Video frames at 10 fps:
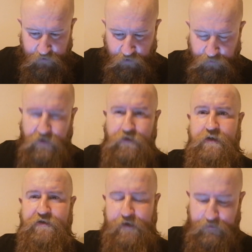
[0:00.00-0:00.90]

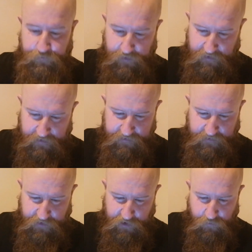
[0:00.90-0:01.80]
substances in his
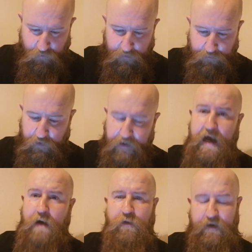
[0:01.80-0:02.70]
system were
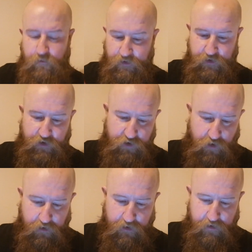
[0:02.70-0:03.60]
pregabalin, which is a
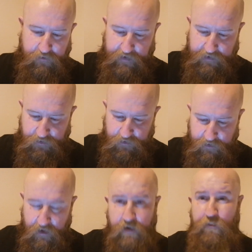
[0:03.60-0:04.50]
strong nerve agent,